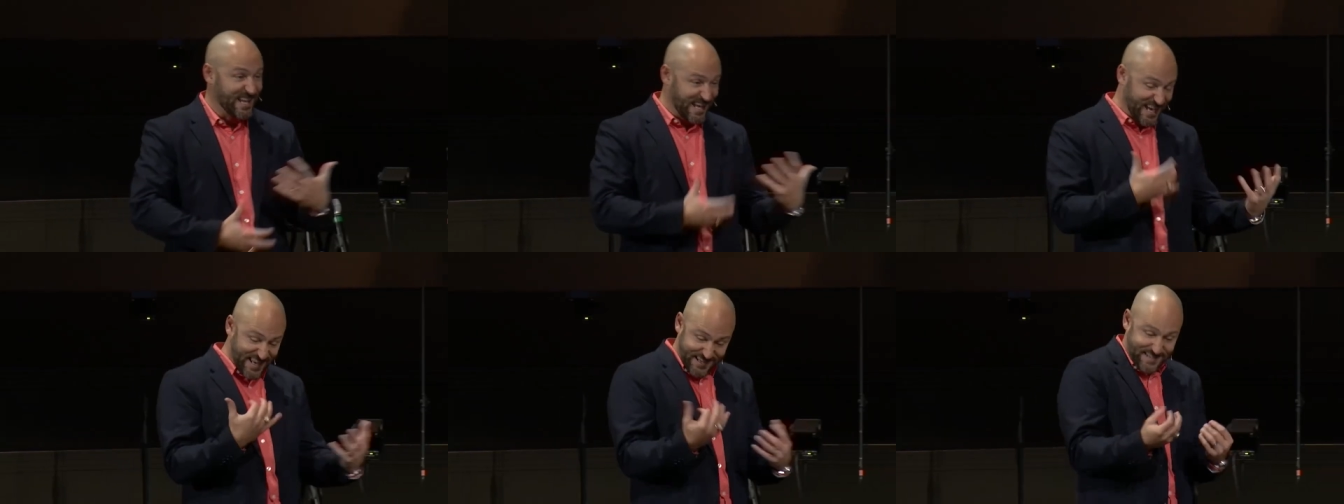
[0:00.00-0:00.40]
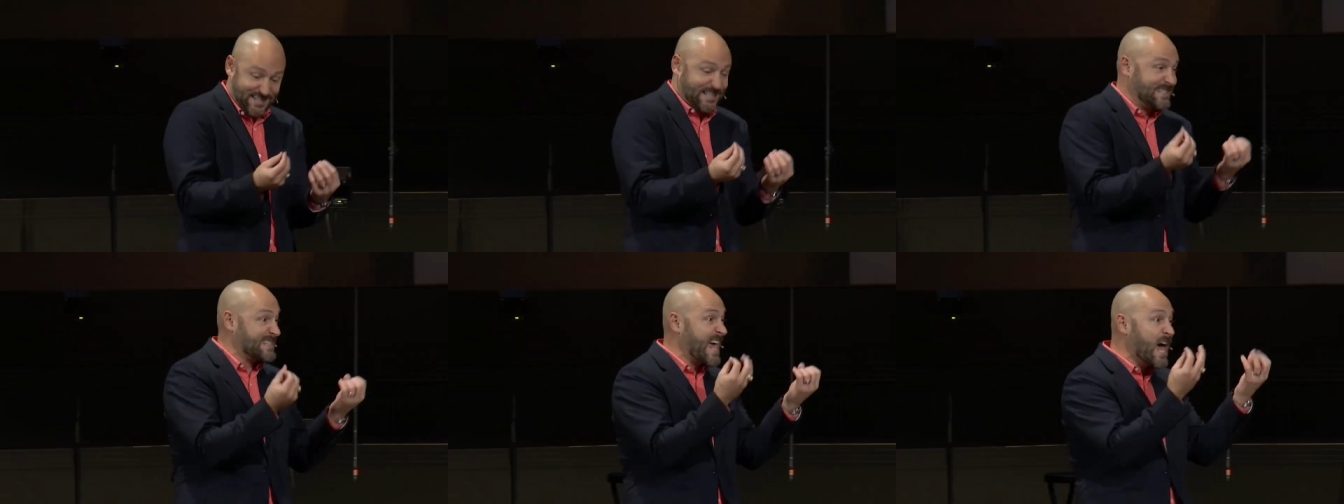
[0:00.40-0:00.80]
it
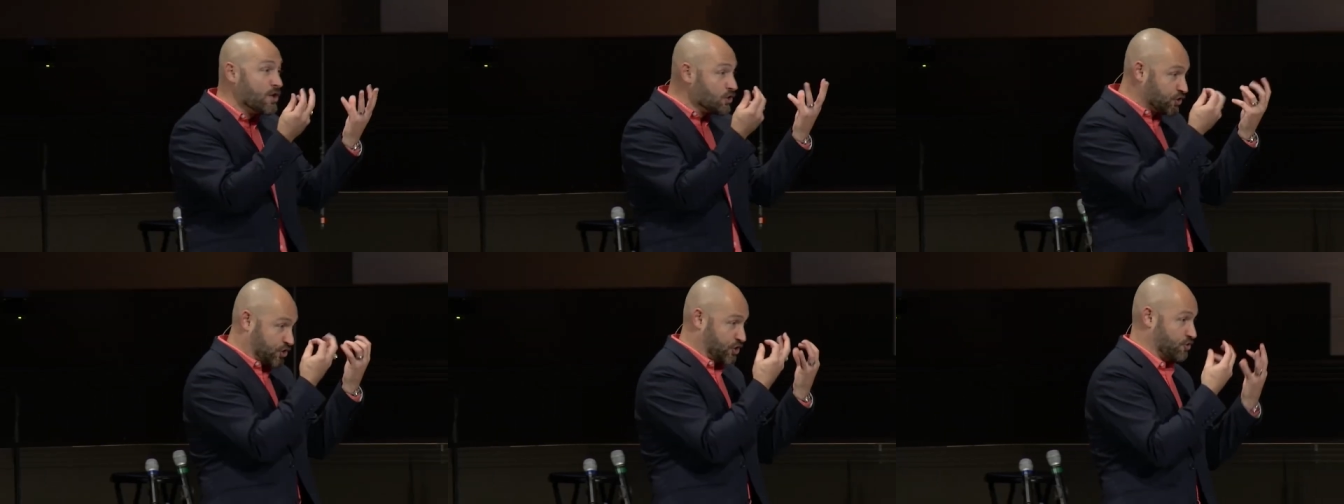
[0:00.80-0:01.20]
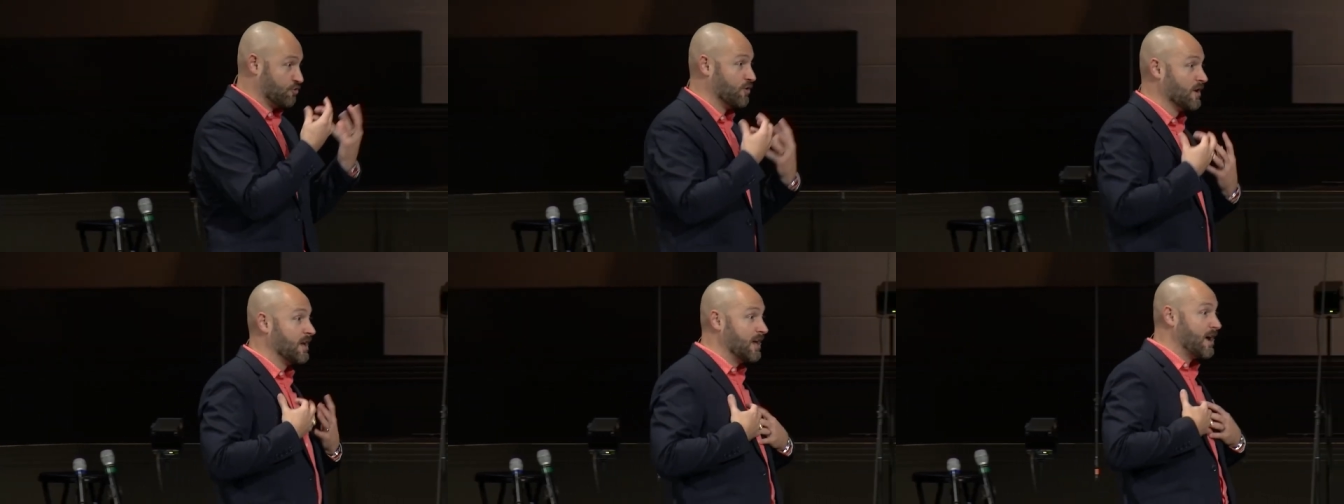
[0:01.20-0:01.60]
tells you.
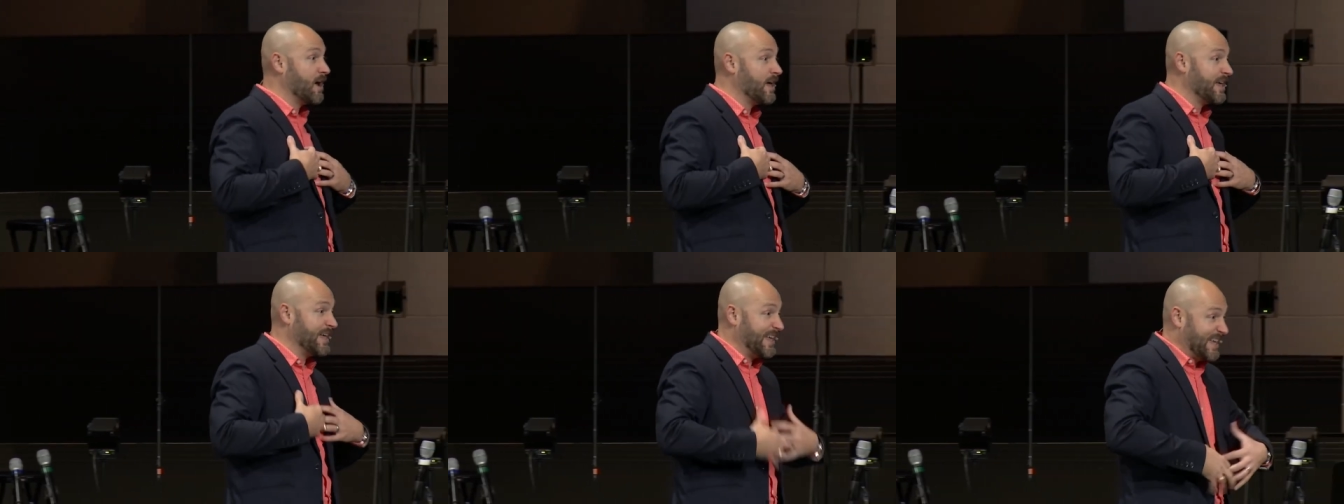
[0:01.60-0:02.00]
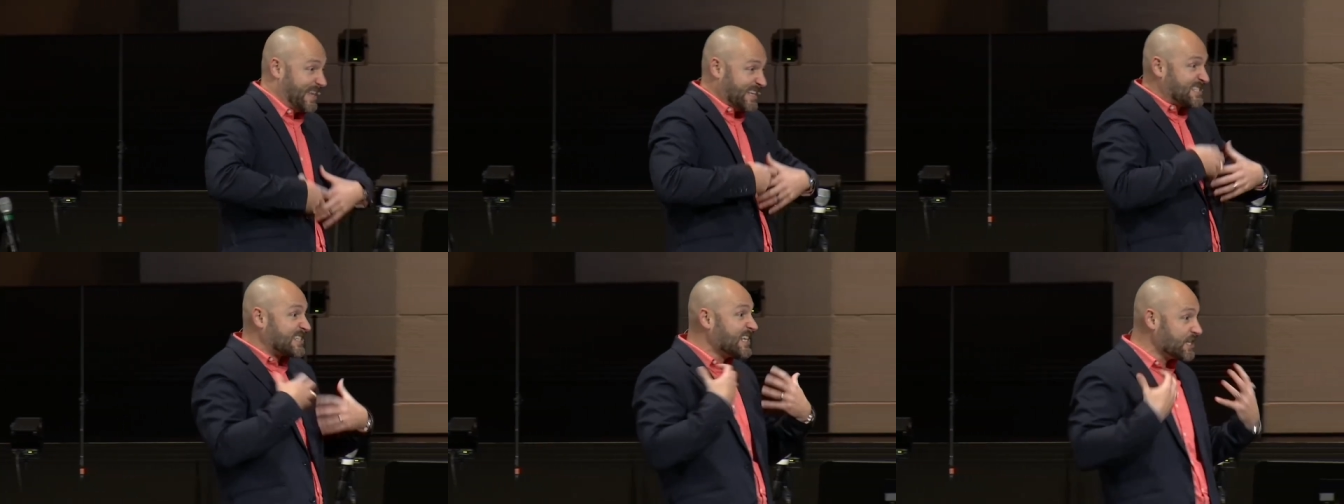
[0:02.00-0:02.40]
Uh,
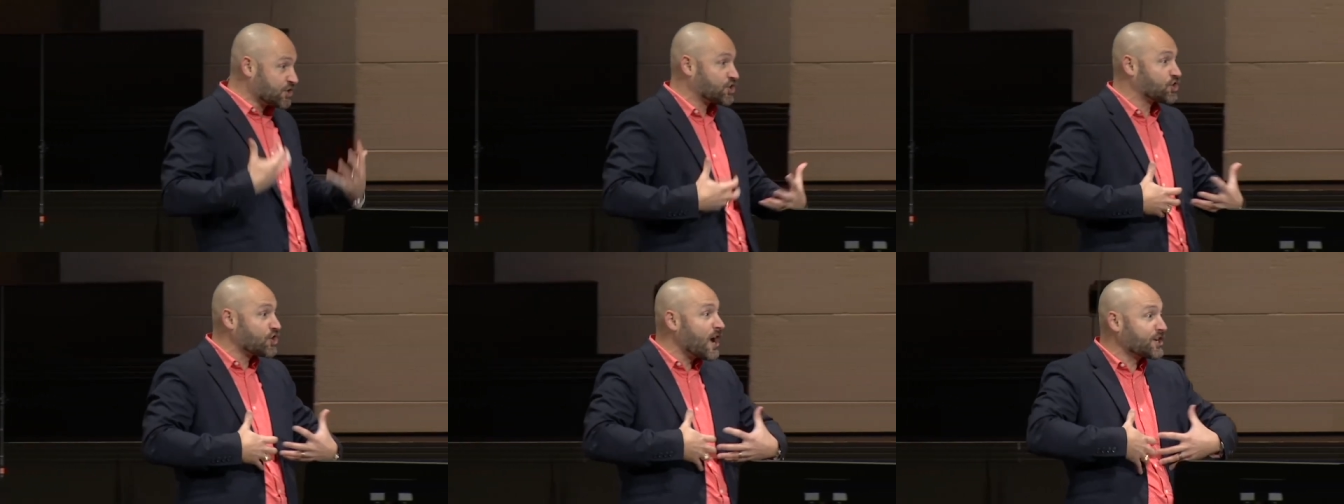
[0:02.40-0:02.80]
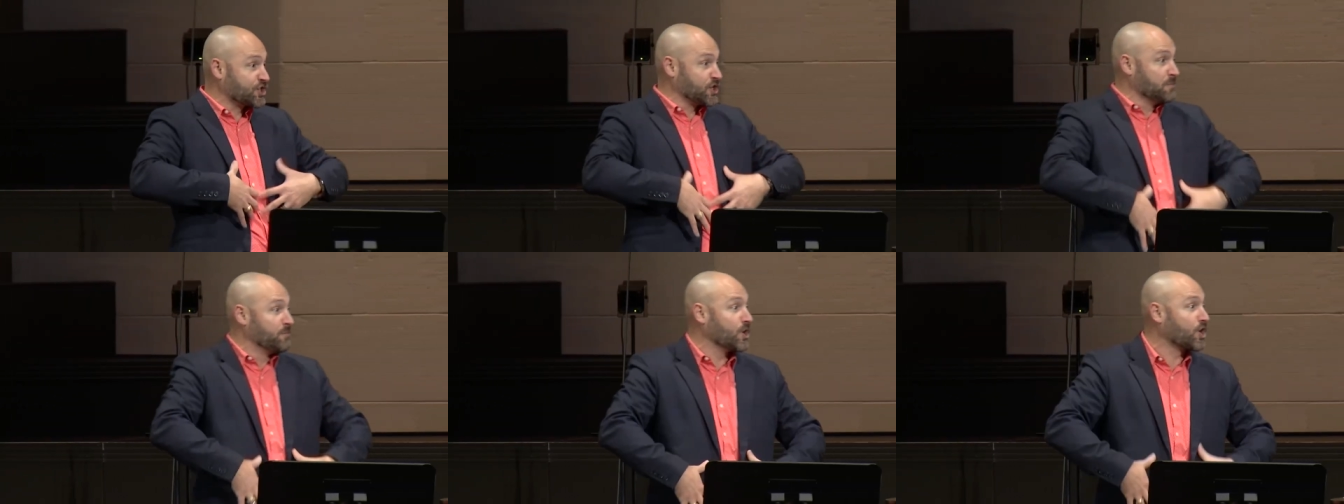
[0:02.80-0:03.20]
it's the
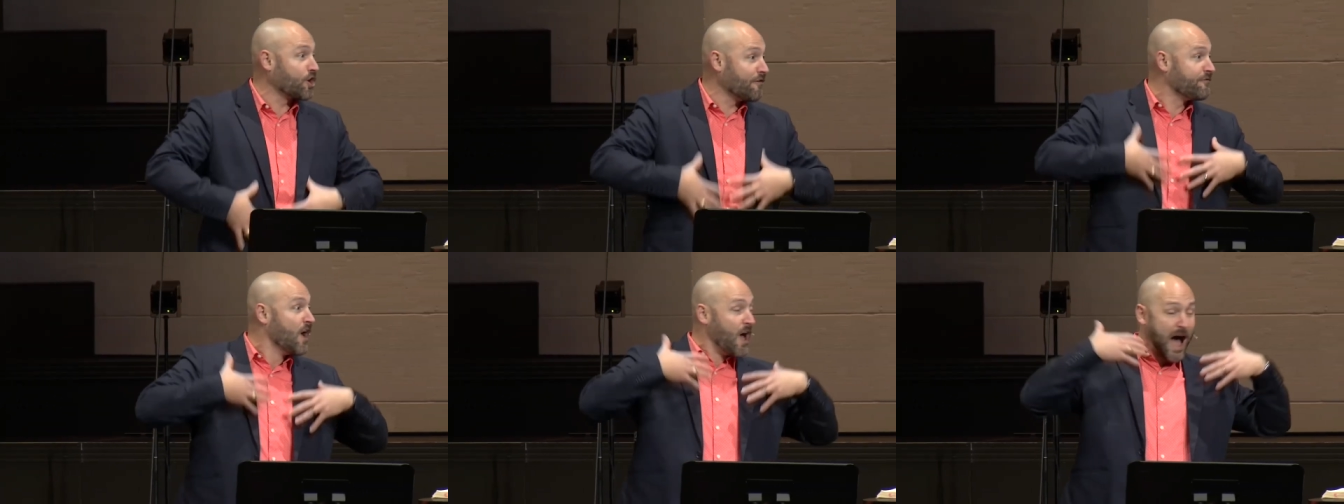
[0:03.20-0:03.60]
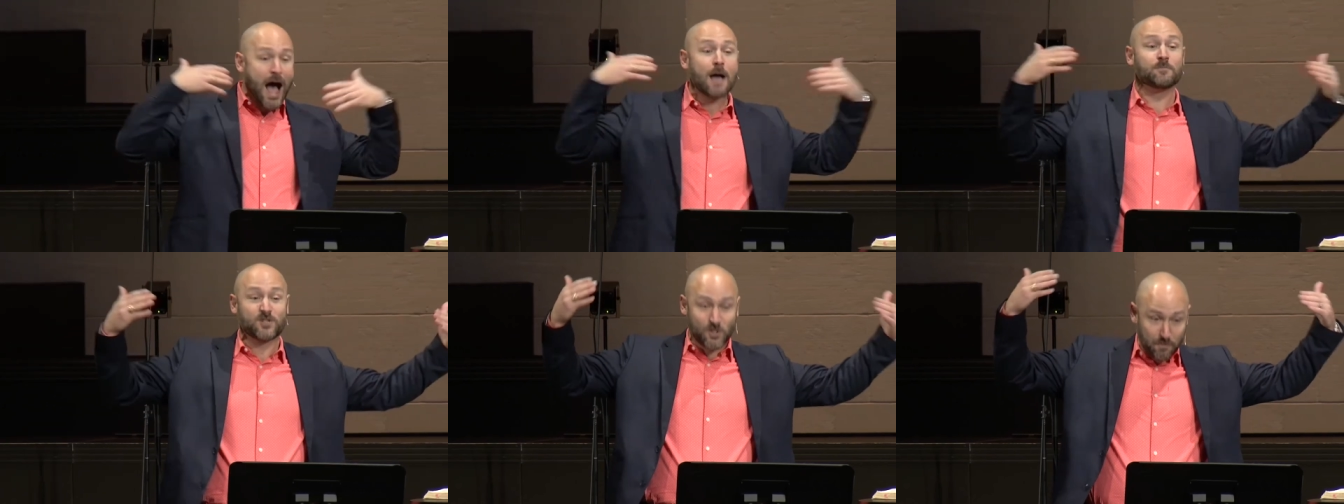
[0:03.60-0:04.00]
instruction book of
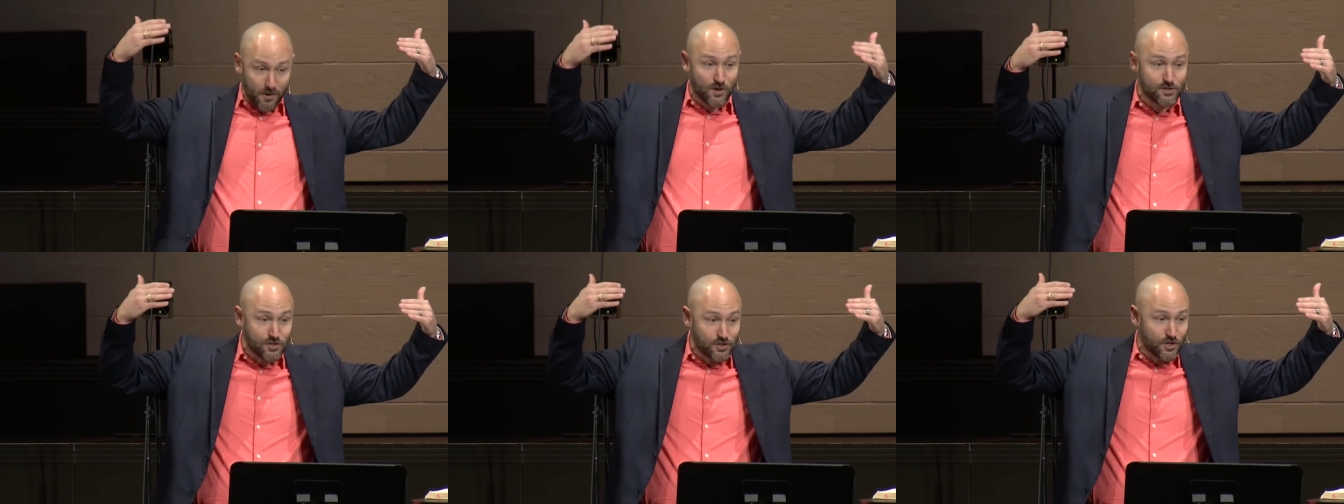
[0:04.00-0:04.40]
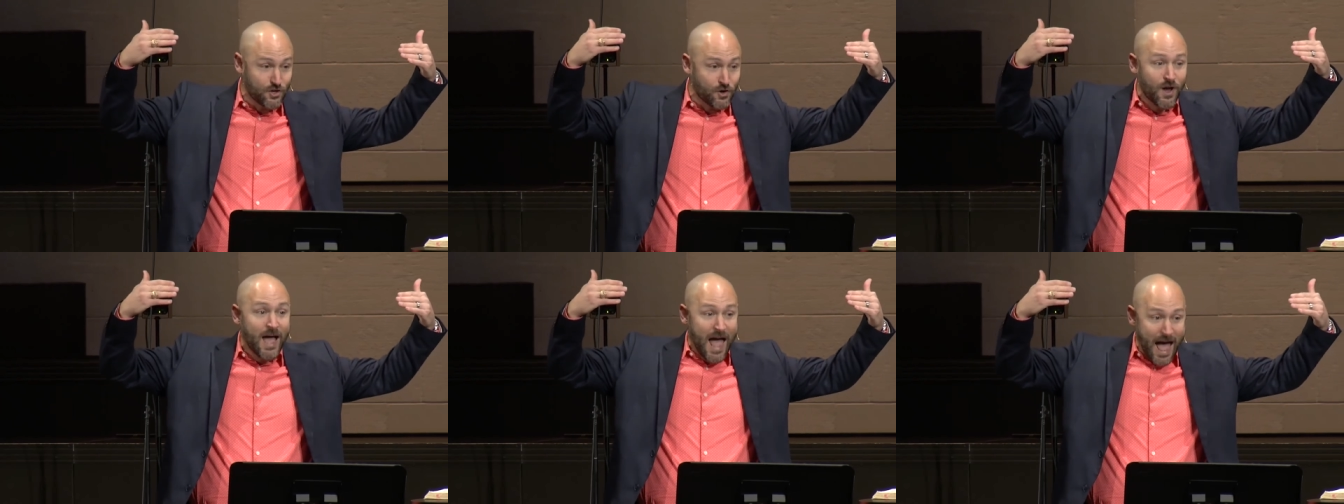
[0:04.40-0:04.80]
I'm supposed to,